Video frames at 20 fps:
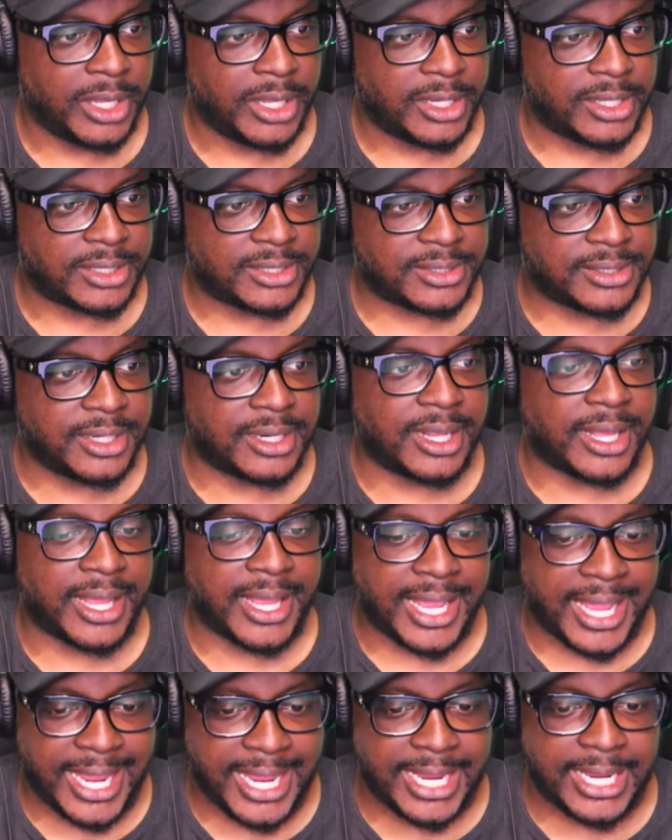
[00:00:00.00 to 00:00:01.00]
Instead of
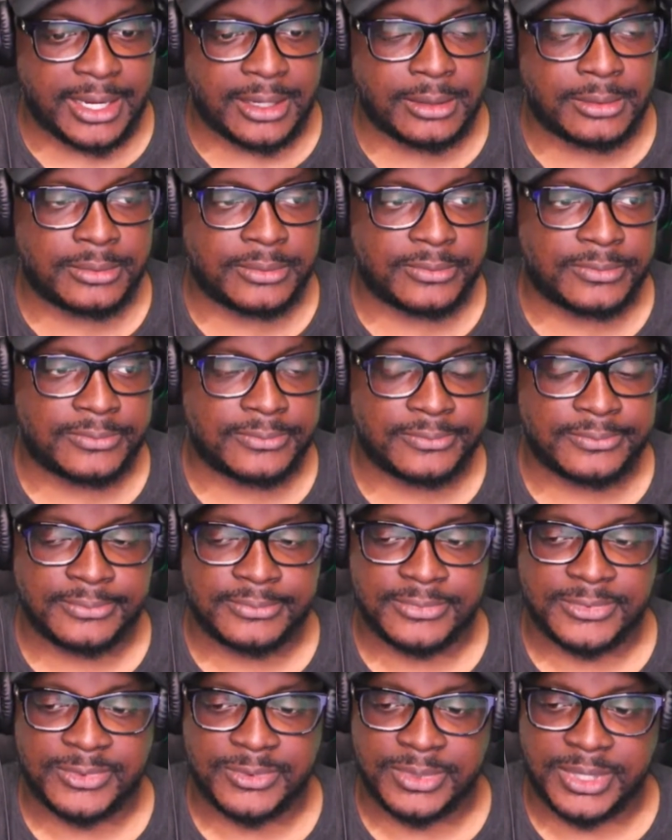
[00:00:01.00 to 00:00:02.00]
hate,
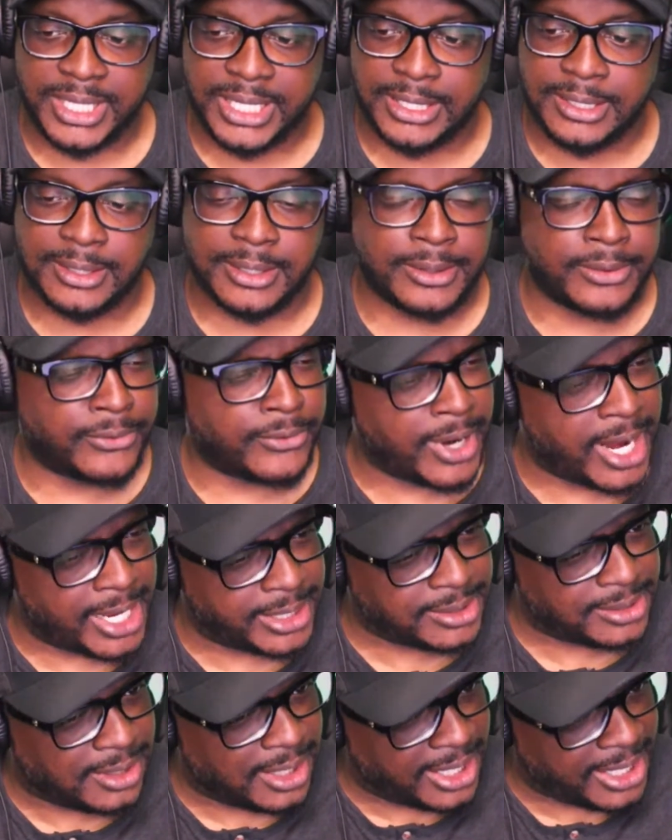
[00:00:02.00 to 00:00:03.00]
we need to
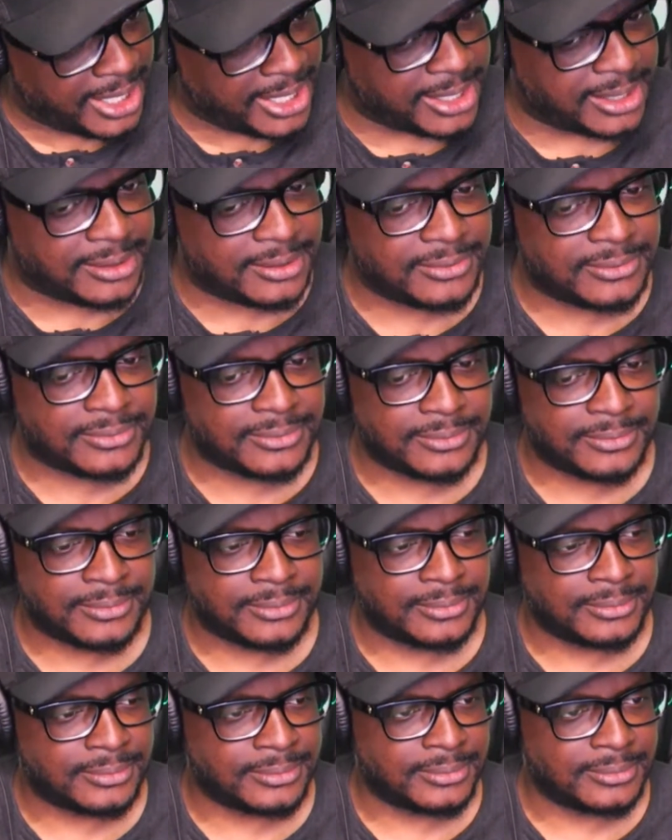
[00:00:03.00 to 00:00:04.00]
congratulate.
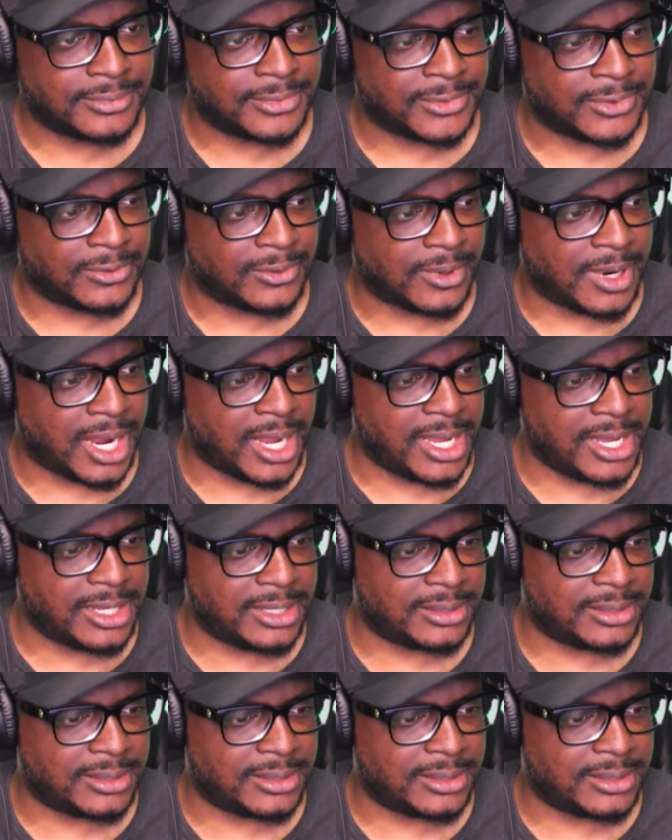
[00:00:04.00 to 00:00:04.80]
Right?